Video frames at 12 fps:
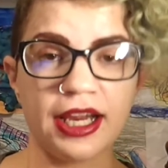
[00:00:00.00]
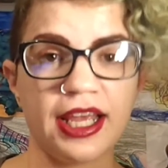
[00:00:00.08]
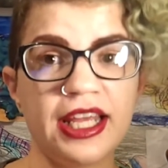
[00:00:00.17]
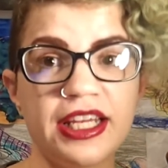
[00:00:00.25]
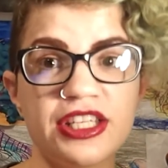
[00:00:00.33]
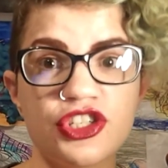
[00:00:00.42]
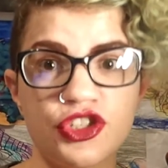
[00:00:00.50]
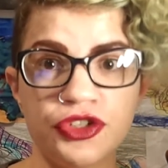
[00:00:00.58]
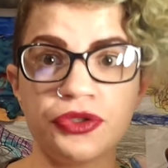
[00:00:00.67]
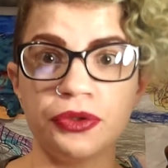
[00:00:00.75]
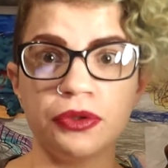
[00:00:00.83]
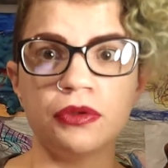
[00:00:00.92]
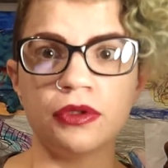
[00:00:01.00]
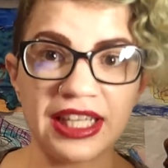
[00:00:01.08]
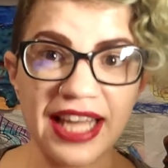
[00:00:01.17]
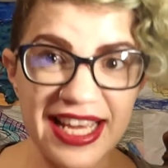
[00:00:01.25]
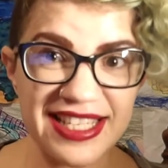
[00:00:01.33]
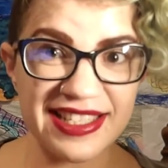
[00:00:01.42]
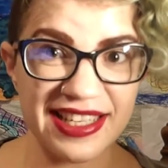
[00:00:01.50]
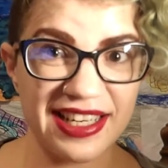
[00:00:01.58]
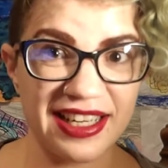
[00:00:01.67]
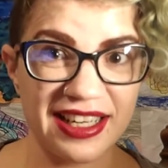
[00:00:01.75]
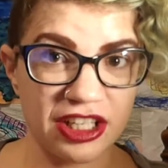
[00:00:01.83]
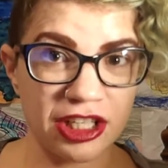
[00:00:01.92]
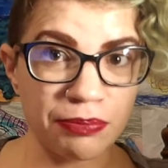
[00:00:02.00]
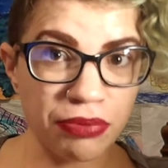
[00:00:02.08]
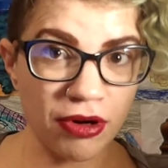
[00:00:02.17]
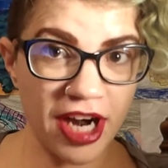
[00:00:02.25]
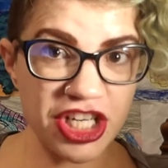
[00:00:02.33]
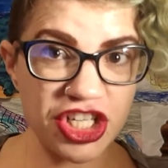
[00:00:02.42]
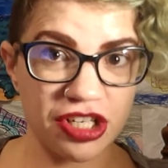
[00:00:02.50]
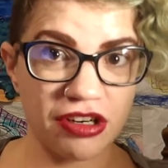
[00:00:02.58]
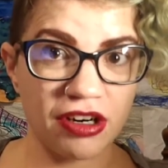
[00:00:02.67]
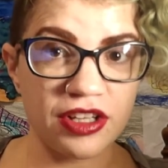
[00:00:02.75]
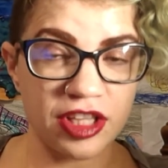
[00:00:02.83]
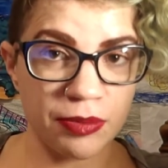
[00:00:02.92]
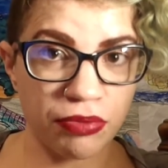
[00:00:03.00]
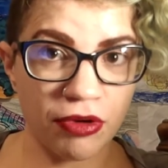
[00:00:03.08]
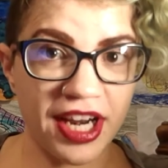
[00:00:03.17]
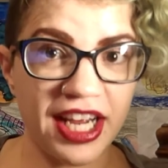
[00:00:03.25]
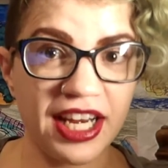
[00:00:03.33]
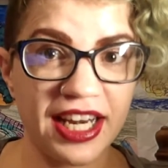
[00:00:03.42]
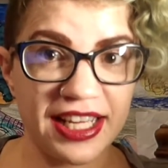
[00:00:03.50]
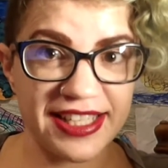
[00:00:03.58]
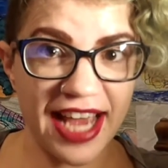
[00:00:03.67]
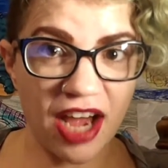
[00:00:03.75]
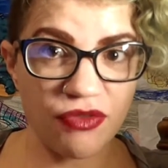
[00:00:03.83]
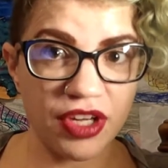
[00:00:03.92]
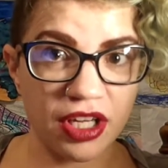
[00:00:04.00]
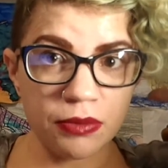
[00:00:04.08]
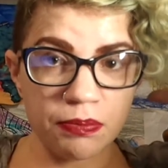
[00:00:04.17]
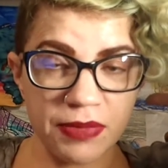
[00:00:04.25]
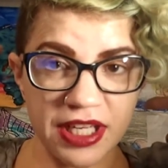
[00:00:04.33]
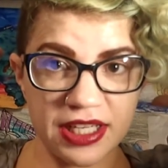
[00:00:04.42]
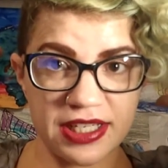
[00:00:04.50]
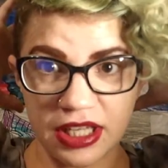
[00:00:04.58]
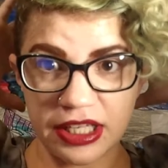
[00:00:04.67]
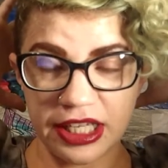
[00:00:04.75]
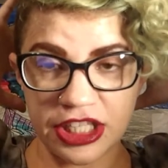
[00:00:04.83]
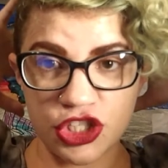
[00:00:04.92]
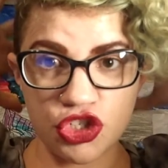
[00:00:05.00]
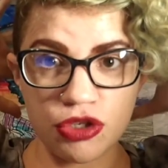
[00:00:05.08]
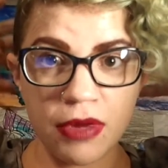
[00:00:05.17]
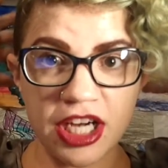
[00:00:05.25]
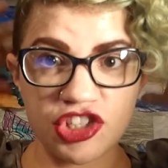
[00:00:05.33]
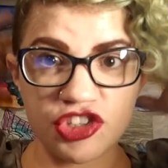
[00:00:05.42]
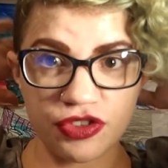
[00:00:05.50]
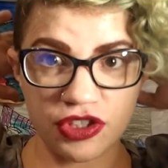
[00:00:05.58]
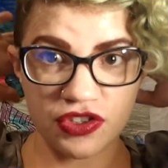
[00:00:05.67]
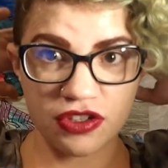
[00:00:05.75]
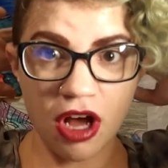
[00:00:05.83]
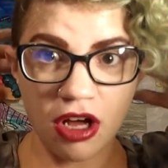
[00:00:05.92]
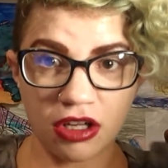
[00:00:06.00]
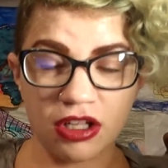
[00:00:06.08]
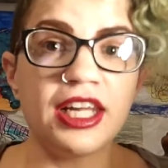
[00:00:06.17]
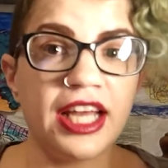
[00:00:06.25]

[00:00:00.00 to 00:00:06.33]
it is to lessen the pressure the brain is having because it's too much for the skull,